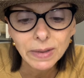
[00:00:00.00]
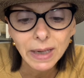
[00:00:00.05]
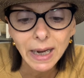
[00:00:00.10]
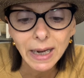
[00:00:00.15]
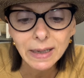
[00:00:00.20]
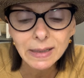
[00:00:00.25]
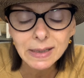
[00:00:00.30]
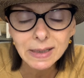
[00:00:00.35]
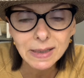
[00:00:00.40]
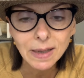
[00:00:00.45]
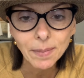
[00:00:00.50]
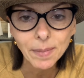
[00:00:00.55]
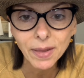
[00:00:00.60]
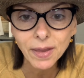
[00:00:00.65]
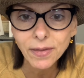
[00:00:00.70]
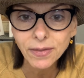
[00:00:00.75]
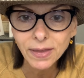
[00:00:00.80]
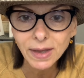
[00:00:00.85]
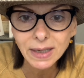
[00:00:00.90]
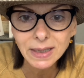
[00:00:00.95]
some of
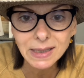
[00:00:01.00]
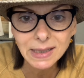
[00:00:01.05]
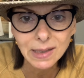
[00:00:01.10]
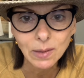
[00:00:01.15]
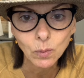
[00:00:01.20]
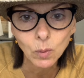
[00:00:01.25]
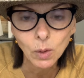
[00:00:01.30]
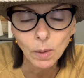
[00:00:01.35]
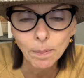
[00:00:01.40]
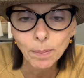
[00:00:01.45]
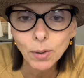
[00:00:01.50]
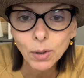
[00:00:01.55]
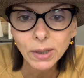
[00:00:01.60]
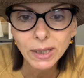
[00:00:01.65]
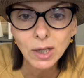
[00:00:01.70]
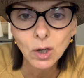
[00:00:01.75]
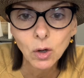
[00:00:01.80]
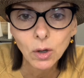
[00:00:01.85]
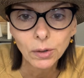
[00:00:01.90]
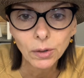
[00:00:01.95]
the things that we're
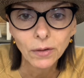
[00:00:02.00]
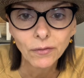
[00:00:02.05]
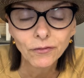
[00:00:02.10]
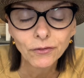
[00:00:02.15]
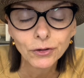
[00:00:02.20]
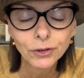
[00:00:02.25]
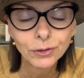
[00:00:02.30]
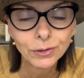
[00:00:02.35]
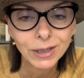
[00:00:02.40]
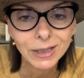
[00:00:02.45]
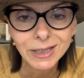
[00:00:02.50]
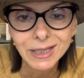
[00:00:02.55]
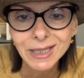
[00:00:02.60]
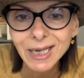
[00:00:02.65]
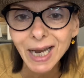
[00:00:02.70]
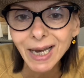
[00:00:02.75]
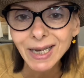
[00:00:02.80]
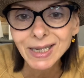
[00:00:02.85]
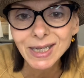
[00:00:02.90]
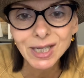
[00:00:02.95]
putting on our food that
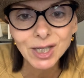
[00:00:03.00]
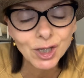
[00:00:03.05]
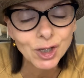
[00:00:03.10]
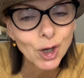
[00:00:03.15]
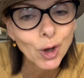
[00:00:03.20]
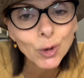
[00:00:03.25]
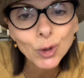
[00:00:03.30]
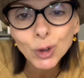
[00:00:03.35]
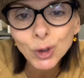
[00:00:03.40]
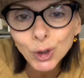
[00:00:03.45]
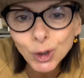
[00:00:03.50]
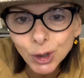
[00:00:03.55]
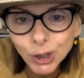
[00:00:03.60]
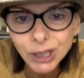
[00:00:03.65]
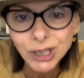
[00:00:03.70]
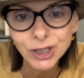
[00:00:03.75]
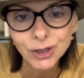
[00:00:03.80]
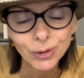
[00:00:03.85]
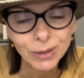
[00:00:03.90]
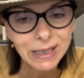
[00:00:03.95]
taste so
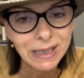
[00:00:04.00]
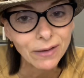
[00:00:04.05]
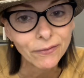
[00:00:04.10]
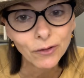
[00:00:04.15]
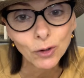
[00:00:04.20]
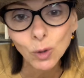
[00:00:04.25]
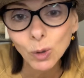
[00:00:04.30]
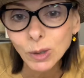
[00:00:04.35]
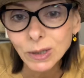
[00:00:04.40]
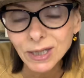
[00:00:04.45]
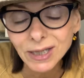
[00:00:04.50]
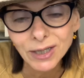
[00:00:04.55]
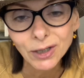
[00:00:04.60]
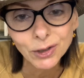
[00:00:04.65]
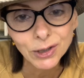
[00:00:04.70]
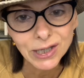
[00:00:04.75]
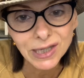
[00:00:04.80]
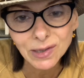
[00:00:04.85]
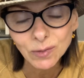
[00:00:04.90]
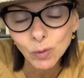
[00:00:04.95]
good to us, of course, they're
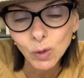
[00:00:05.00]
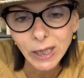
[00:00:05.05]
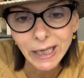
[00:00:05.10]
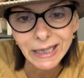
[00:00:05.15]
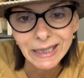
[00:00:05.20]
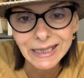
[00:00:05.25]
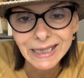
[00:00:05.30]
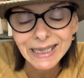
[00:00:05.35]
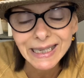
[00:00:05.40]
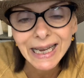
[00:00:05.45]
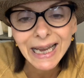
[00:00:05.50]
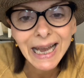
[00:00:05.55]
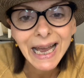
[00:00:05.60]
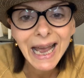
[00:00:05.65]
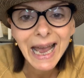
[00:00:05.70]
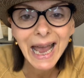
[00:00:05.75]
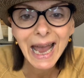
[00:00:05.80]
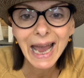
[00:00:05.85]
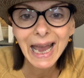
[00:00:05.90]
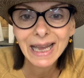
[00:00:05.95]
sweet
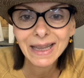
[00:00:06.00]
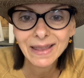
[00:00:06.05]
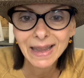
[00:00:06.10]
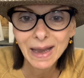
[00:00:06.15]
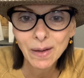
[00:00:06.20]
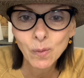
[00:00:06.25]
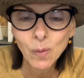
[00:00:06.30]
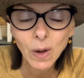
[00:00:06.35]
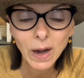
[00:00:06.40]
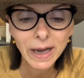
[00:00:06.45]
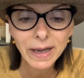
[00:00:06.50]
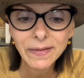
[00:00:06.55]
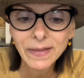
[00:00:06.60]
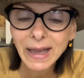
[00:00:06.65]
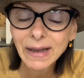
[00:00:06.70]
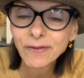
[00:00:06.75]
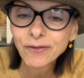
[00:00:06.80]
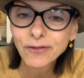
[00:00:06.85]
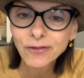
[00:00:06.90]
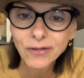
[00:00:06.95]
and
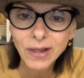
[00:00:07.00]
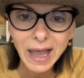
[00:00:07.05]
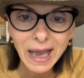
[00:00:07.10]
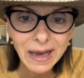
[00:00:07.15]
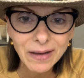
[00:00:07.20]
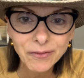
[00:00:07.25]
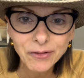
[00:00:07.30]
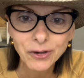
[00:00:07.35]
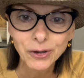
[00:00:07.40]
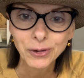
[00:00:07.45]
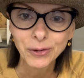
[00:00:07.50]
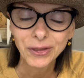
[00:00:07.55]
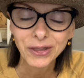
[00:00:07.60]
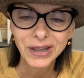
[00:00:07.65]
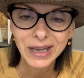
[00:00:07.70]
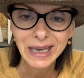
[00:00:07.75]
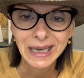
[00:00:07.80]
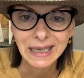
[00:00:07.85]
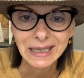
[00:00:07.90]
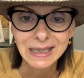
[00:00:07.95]
they flavor
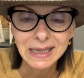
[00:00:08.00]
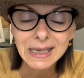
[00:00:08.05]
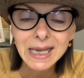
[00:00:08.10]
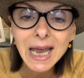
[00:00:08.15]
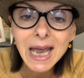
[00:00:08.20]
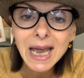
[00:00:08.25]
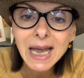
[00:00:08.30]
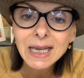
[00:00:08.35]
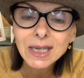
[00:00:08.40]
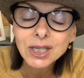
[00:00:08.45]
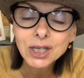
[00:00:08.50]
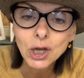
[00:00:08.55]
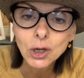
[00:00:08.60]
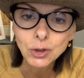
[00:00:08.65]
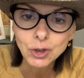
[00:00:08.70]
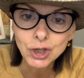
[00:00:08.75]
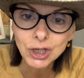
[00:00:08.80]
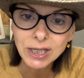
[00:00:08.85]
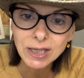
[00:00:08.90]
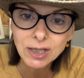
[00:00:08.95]
things. So
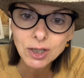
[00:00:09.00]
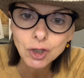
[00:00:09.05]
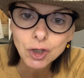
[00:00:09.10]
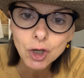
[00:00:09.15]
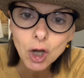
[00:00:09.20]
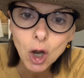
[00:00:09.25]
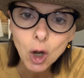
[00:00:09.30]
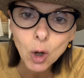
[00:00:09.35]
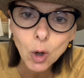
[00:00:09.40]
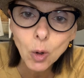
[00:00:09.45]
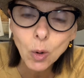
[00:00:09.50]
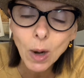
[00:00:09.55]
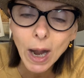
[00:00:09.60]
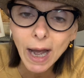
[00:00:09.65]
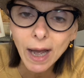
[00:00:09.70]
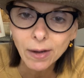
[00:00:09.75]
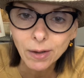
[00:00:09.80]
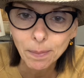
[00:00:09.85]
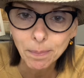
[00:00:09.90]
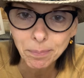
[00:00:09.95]
just know
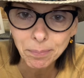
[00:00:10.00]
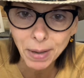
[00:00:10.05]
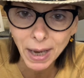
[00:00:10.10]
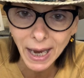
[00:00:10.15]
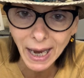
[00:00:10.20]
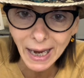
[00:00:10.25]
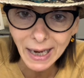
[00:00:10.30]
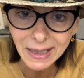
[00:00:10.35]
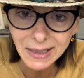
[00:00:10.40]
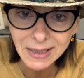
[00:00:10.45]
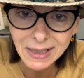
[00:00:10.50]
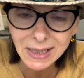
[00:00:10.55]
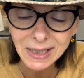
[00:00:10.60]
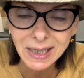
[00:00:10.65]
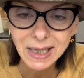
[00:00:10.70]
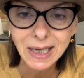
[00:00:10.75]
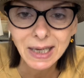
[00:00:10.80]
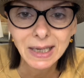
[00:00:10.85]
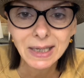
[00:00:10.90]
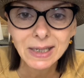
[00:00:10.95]
how to pace
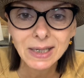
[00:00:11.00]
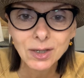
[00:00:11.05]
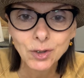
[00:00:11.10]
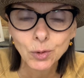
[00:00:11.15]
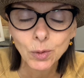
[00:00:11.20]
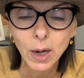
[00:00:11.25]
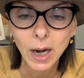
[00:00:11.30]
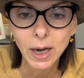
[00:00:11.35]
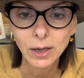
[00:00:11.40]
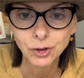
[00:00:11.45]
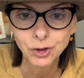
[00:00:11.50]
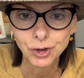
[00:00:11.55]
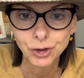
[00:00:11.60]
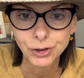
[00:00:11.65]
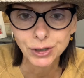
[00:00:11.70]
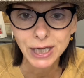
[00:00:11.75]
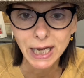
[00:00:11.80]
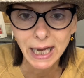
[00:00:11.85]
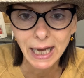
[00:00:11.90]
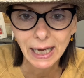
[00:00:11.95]
these throughout your
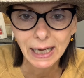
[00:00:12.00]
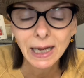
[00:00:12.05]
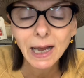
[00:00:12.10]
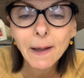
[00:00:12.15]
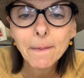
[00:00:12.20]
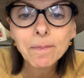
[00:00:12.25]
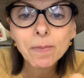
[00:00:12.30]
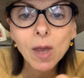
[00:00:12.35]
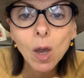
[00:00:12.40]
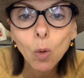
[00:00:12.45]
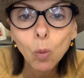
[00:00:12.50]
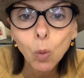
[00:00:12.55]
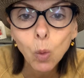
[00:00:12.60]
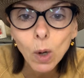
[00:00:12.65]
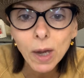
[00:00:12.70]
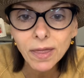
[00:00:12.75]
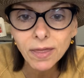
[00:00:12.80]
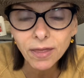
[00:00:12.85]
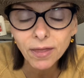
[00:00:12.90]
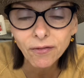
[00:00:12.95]
day
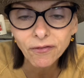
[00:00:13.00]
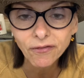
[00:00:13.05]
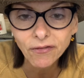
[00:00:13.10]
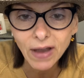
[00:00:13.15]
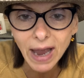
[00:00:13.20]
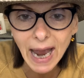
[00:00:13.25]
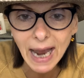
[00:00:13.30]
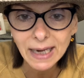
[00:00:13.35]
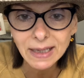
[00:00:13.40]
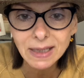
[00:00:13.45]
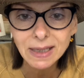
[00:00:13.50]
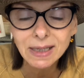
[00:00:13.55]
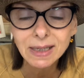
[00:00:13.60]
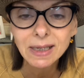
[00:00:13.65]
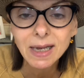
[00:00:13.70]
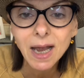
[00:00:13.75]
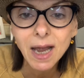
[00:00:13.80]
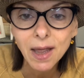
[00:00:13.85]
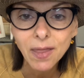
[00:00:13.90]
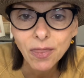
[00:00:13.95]
with the
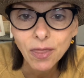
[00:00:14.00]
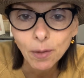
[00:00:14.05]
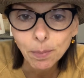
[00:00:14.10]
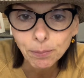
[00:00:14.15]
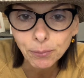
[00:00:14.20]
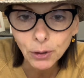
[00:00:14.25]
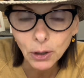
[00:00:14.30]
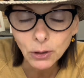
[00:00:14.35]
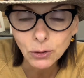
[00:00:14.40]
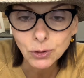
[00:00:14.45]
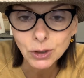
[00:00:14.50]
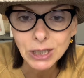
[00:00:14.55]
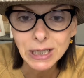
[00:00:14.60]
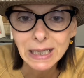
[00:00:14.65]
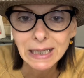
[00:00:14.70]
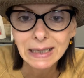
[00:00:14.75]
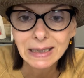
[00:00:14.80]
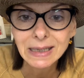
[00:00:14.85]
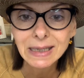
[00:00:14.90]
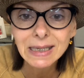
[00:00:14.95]
fats, the
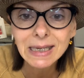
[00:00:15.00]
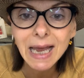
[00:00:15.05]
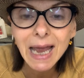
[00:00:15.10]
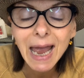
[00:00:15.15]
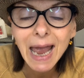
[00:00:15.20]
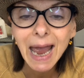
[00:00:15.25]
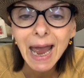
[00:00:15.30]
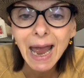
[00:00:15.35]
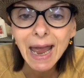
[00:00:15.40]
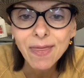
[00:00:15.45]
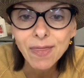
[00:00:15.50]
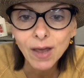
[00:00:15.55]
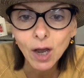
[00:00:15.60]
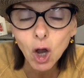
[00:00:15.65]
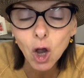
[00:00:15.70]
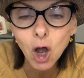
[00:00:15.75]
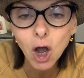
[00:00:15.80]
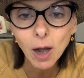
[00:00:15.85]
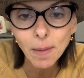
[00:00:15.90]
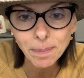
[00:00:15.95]
proteins, and the
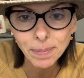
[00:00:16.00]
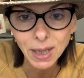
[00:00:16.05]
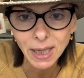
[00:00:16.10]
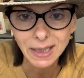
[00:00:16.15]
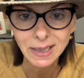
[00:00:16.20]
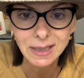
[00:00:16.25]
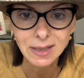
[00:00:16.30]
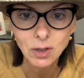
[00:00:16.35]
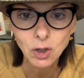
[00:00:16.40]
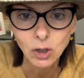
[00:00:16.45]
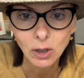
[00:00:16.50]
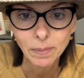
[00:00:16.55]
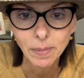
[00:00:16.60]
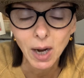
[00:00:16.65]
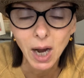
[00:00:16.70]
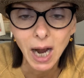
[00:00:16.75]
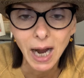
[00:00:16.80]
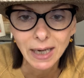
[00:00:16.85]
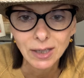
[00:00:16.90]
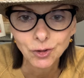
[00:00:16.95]
complex
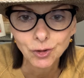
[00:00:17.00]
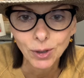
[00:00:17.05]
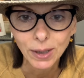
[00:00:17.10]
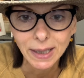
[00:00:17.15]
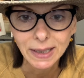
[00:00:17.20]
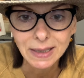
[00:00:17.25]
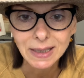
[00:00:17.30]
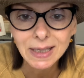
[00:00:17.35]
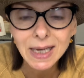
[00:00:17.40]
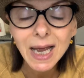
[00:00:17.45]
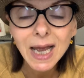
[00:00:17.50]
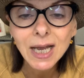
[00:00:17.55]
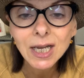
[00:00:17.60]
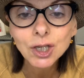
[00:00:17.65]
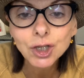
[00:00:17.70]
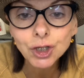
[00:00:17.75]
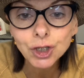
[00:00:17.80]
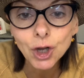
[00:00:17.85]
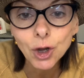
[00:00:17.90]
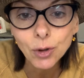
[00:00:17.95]
carbohydrates
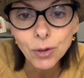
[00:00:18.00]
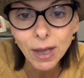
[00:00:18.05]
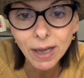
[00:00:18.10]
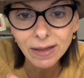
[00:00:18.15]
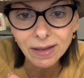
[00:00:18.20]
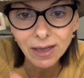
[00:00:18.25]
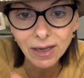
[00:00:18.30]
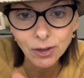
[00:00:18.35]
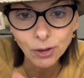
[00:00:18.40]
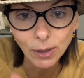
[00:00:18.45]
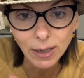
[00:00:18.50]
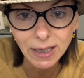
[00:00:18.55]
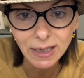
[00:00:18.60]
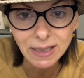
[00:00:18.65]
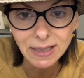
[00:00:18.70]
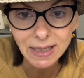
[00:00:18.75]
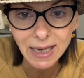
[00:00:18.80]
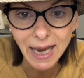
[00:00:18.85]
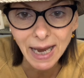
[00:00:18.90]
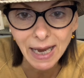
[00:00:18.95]
so that there
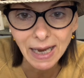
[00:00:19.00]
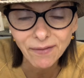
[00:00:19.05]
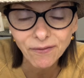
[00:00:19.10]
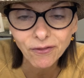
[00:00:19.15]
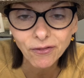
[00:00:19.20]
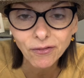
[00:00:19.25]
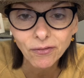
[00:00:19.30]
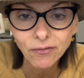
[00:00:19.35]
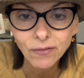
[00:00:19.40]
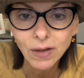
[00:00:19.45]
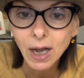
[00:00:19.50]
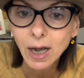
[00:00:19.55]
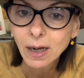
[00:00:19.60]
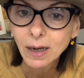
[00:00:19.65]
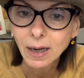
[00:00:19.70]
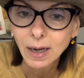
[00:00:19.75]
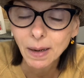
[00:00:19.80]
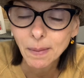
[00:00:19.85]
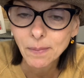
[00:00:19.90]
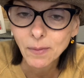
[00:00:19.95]
is a
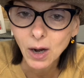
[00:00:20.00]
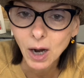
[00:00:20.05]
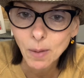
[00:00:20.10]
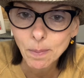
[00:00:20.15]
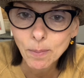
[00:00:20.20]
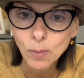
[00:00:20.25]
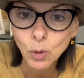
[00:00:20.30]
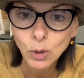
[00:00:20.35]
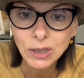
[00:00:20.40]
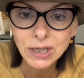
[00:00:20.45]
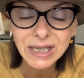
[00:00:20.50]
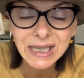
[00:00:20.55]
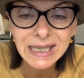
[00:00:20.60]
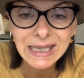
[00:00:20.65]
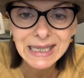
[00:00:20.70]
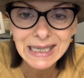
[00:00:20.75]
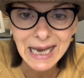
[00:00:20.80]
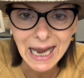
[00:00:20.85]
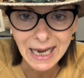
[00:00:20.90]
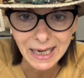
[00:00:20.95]
more
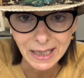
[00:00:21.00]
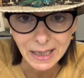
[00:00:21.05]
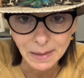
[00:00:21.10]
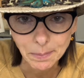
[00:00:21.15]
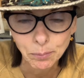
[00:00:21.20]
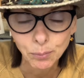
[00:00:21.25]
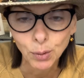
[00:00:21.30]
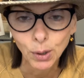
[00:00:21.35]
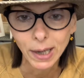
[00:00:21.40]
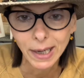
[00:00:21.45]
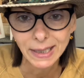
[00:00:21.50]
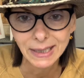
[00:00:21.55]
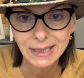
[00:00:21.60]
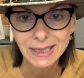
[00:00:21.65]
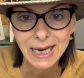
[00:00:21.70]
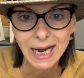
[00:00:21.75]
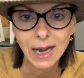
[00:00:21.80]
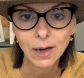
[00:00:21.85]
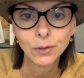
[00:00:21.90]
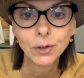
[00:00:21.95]
steady
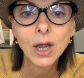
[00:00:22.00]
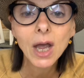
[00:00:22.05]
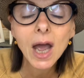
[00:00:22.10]
breakdown